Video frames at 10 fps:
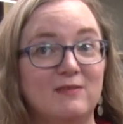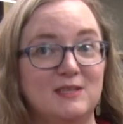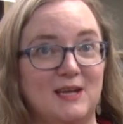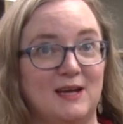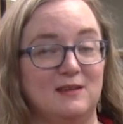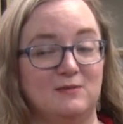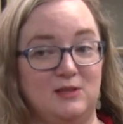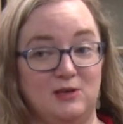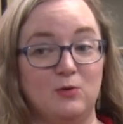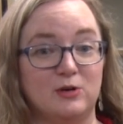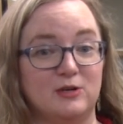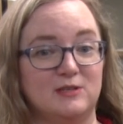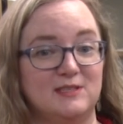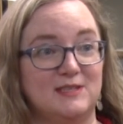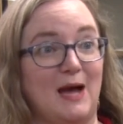of the, the
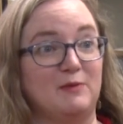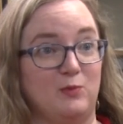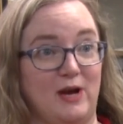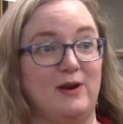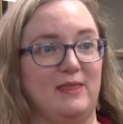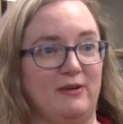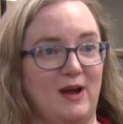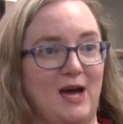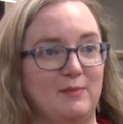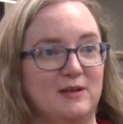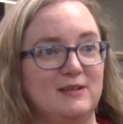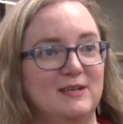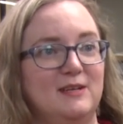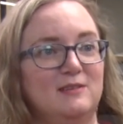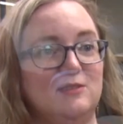orders stopped wearing their habit.
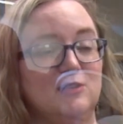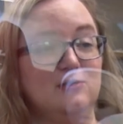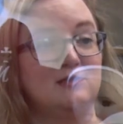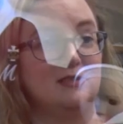So they used